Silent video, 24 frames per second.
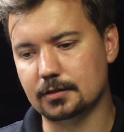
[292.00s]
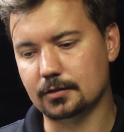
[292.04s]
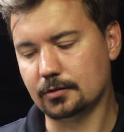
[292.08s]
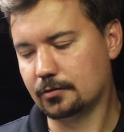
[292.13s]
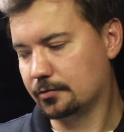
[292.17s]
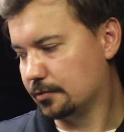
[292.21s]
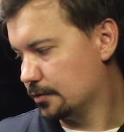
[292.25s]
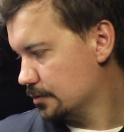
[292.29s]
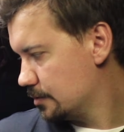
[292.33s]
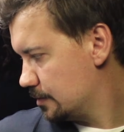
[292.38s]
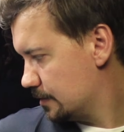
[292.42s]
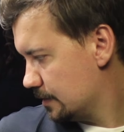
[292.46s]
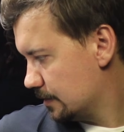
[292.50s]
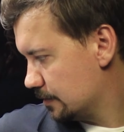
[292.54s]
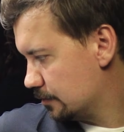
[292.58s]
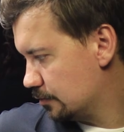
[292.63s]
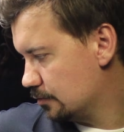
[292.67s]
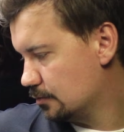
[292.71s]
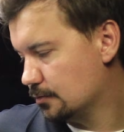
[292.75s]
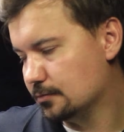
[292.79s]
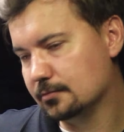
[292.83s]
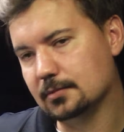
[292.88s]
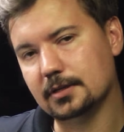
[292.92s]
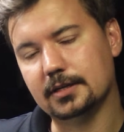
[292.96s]
Cross-linked
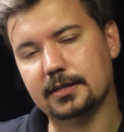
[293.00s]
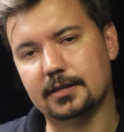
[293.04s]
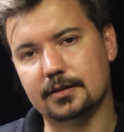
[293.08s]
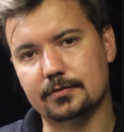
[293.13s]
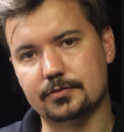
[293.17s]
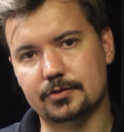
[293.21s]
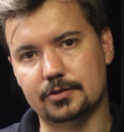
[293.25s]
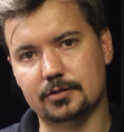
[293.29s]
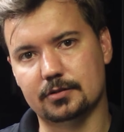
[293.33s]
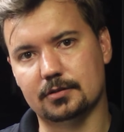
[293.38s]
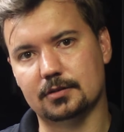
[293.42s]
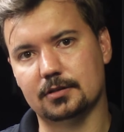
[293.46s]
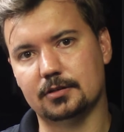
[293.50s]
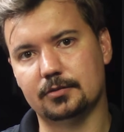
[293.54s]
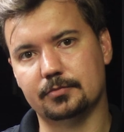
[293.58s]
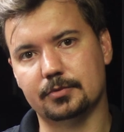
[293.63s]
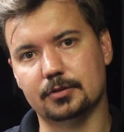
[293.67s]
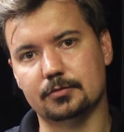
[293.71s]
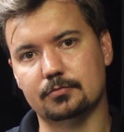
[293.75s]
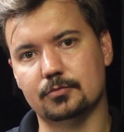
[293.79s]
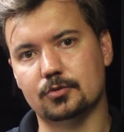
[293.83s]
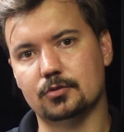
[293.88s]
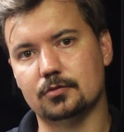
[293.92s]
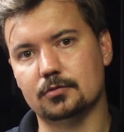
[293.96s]
normally gives you a little
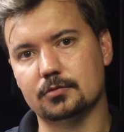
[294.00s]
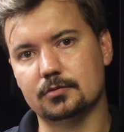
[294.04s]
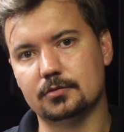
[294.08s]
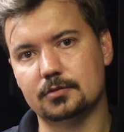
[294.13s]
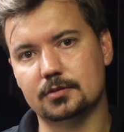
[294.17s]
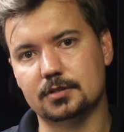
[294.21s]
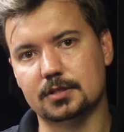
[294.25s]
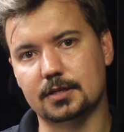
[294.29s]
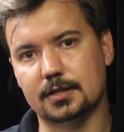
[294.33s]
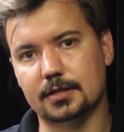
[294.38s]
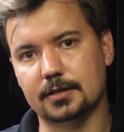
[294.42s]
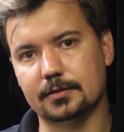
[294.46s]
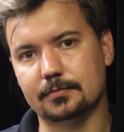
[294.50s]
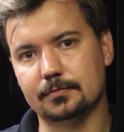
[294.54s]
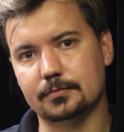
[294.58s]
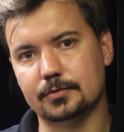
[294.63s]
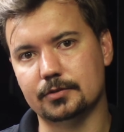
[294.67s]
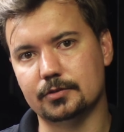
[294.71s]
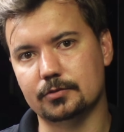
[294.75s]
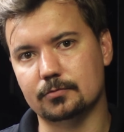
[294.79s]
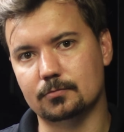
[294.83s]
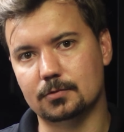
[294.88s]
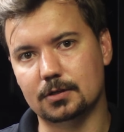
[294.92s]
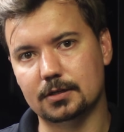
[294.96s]
bit more time
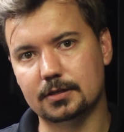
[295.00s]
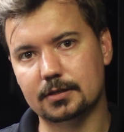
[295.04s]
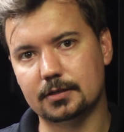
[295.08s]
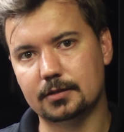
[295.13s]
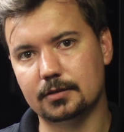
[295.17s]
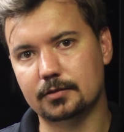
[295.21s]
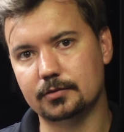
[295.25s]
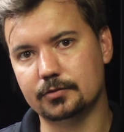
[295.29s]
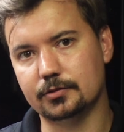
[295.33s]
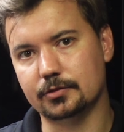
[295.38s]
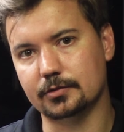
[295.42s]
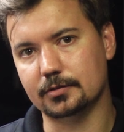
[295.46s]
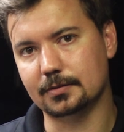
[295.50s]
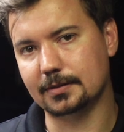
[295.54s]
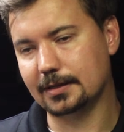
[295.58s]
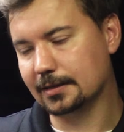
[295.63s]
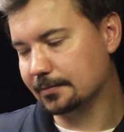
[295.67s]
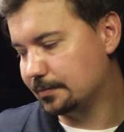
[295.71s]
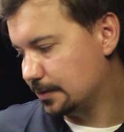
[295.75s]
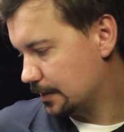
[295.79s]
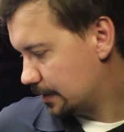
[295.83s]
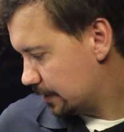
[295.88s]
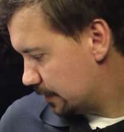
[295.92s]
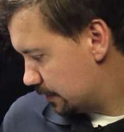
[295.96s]
to work during the
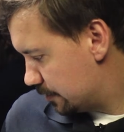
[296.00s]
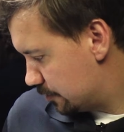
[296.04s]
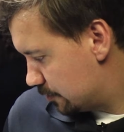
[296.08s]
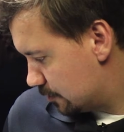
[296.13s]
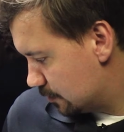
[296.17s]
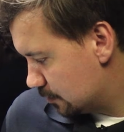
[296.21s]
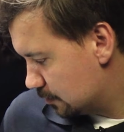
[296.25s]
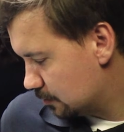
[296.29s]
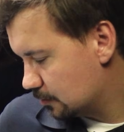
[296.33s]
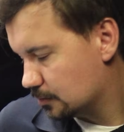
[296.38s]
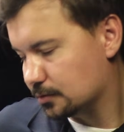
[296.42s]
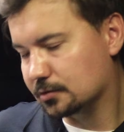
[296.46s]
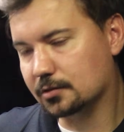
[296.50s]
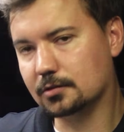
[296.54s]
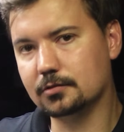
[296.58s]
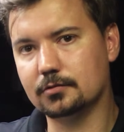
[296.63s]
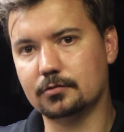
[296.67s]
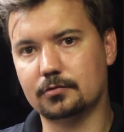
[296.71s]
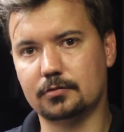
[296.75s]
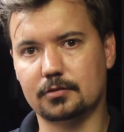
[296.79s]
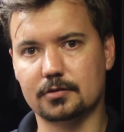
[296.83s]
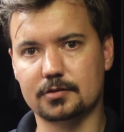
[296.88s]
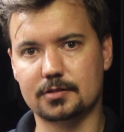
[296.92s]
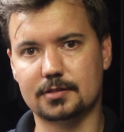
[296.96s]
application.
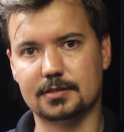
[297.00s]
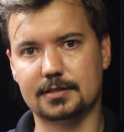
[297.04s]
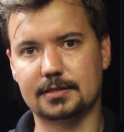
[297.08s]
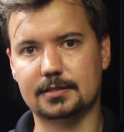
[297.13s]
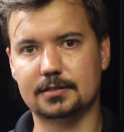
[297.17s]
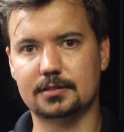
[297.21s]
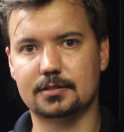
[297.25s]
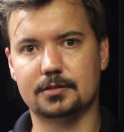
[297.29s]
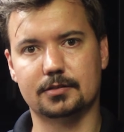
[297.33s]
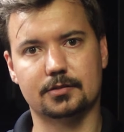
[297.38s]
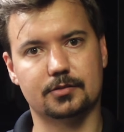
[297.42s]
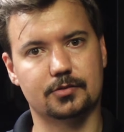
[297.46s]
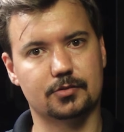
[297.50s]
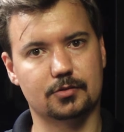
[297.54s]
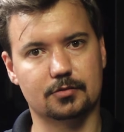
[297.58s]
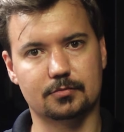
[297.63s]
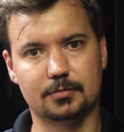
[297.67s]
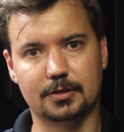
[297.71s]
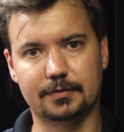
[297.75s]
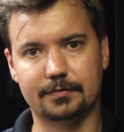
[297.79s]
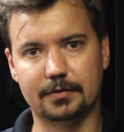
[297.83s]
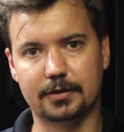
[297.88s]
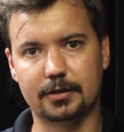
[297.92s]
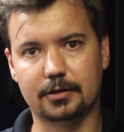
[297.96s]
Non-cross-linked, it's
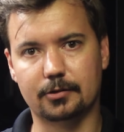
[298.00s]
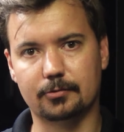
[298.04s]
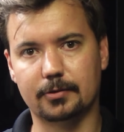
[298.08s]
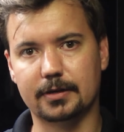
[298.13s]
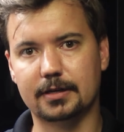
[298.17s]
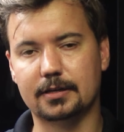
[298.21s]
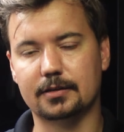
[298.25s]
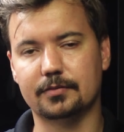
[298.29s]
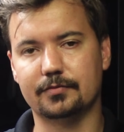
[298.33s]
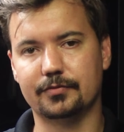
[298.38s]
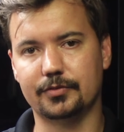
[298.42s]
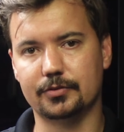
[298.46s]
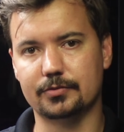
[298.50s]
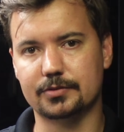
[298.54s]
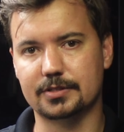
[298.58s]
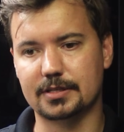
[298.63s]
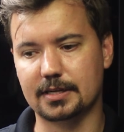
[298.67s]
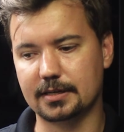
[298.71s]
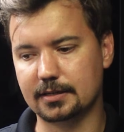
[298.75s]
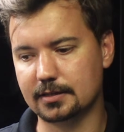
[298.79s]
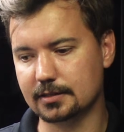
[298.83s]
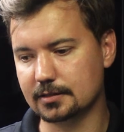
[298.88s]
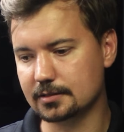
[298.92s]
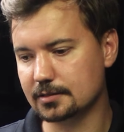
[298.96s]
normally very quick, a few
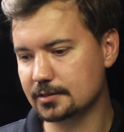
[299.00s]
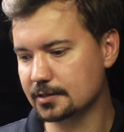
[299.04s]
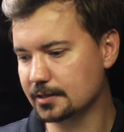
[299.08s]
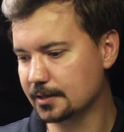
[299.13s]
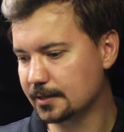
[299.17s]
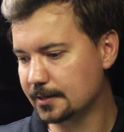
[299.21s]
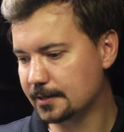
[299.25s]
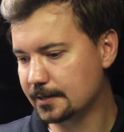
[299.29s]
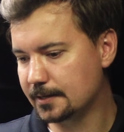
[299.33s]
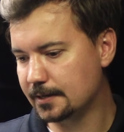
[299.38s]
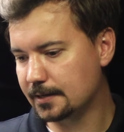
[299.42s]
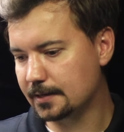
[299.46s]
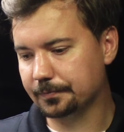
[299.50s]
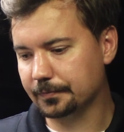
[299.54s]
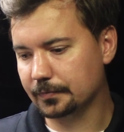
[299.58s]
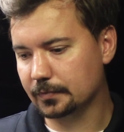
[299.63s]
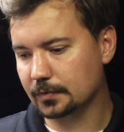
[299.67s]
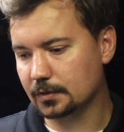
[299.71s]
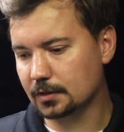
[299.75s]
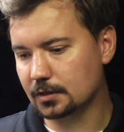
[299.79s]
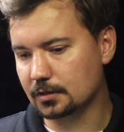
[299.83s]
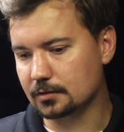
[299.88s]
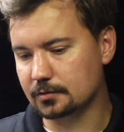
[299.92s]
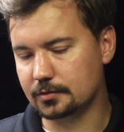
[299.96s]
seconds.
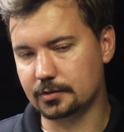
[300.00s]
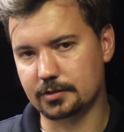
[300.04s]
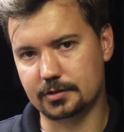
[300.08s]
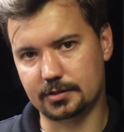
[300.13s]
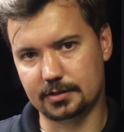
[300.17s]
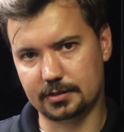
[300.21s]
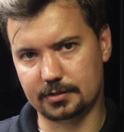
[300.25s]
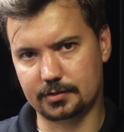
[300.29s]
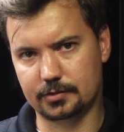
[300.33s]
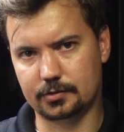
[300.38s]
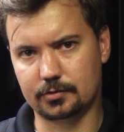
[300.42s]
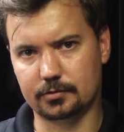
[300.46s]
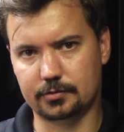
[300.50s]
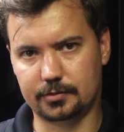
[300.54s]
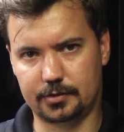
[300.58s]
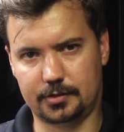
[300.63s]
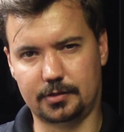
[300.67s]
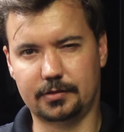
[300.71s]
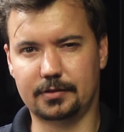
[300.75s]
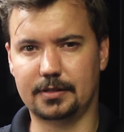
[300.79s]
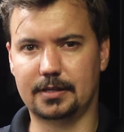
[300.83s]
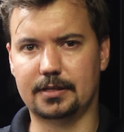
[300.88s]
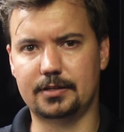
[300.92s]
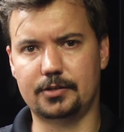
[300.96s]
just
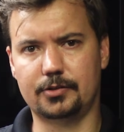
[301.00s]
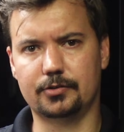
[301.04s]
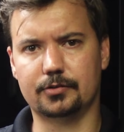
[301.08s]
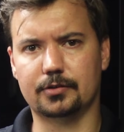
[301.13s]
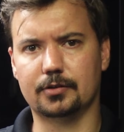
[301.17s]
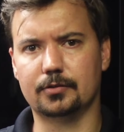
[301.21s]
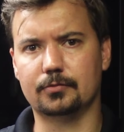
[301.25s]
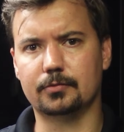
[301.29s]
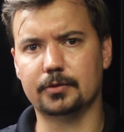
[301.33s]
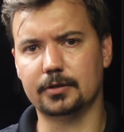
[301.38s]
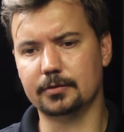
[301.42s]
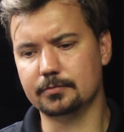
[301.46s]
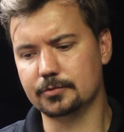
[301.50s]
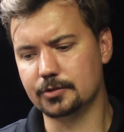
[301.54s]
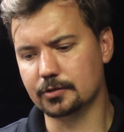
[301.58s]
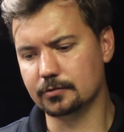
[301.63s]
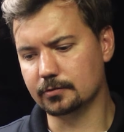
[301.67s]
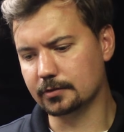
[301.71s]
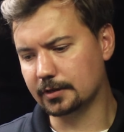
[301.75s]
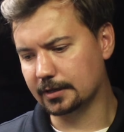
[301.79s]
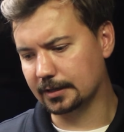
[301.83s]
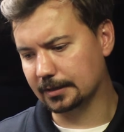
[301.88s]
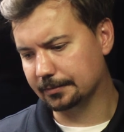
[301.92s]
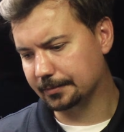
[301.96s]
so that you know what I'm
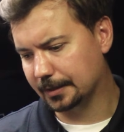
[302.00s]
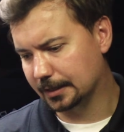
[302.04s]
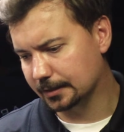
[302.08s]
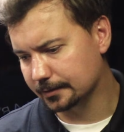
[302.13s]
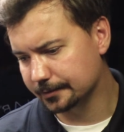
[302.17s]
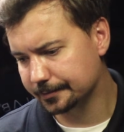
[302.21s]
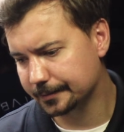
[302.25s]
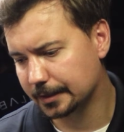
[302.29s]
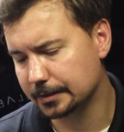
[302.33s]
talking about.